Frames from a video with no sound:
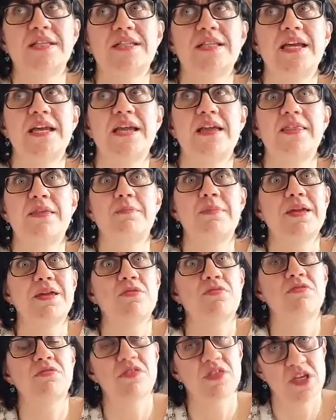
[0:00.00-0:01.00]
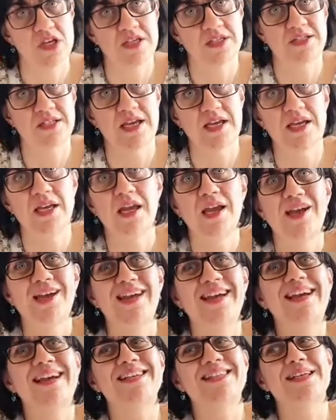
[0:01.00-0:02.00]
Wednesday, and then me on Thursday,
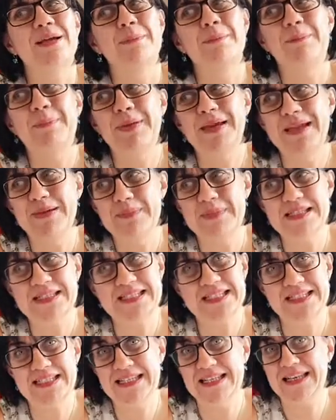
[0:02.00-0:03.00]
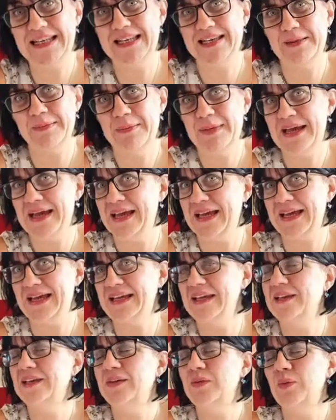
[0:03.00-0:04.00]
because I'm babysitting little
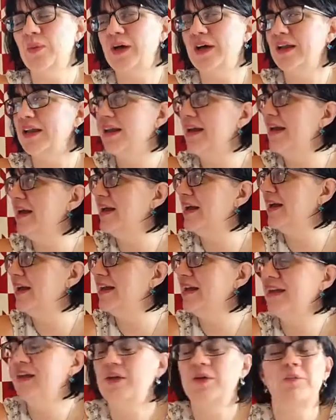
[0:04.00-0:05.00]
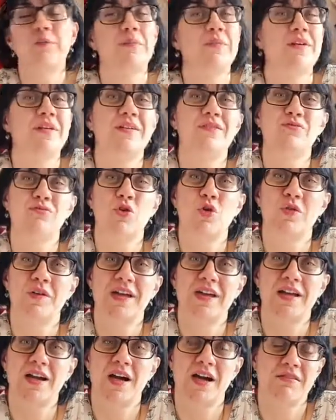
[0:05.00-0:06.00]
man while uh,
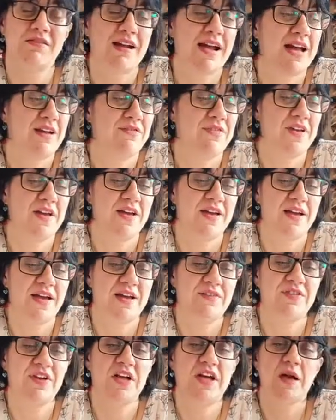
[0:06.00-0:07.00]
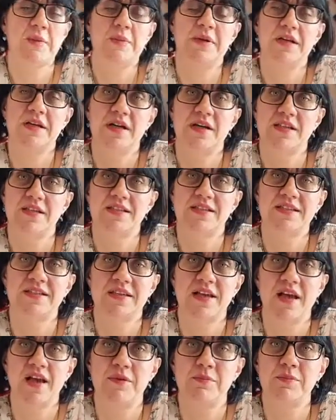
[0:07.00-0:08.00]
Rory and Cara have a have a couple of
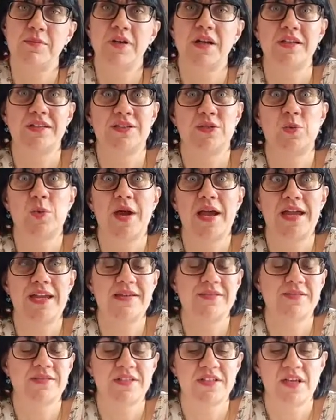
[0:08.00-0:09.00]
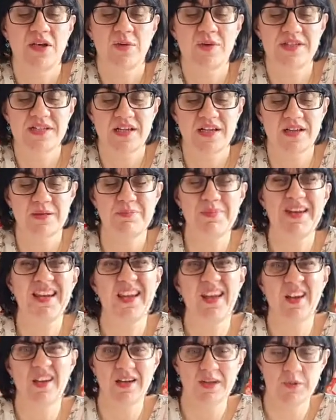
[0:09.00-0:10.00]
nights um, nights away, so it's like a
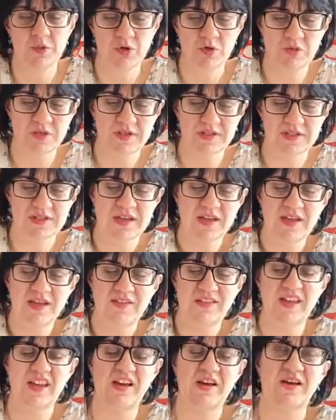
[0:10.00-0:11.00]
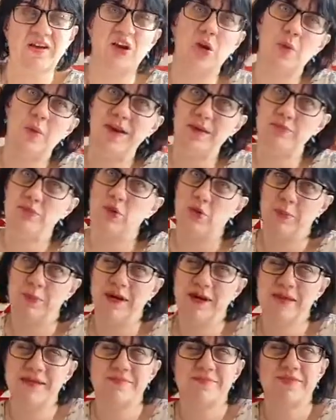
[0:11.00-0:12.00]
mini honeymoon because they can't go away
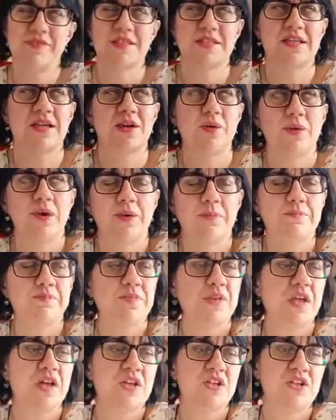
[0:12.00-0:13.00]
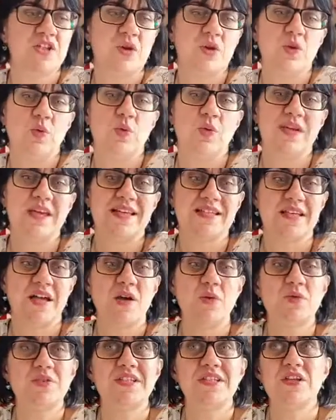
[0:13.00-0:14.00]
properly. So um, so
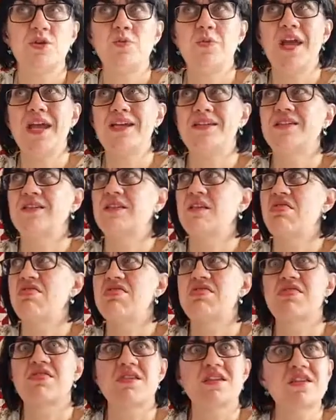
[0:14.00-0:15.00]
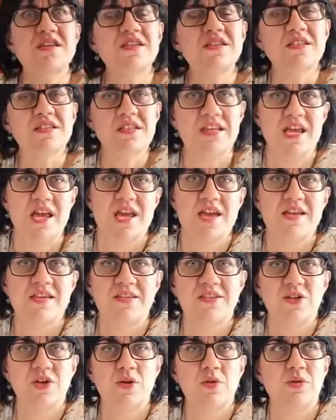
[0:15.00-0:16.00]
yes, I will see you next
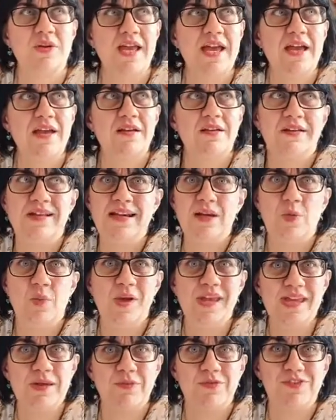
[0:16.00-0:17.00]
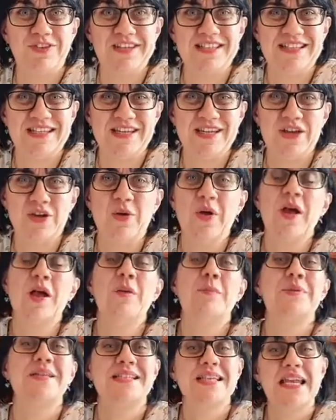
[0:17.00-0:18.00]
Thursday. So yeah, nearly a week before I see you.
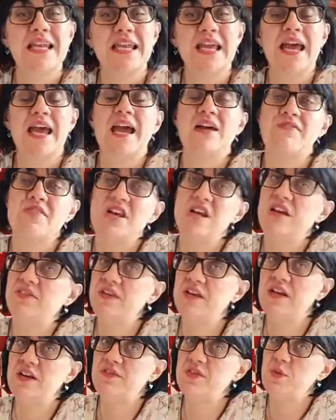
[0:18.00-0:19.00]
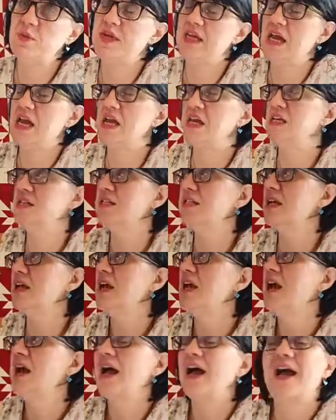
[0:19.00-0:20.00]
But take care, have a lovely, lovely
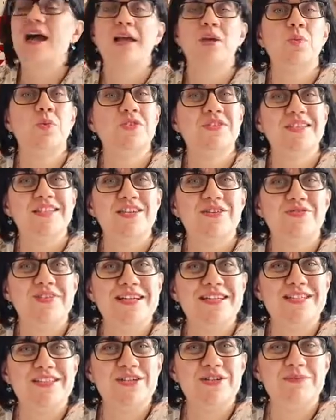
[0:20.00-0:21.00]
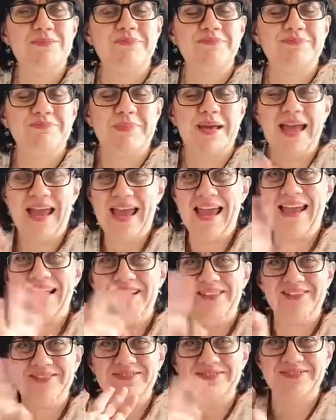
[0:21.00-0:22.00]
weekend, and we'll see you really soon.
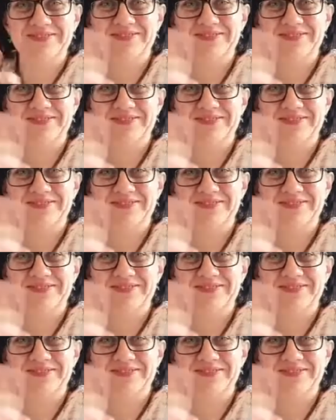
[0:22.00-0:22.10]
Bye.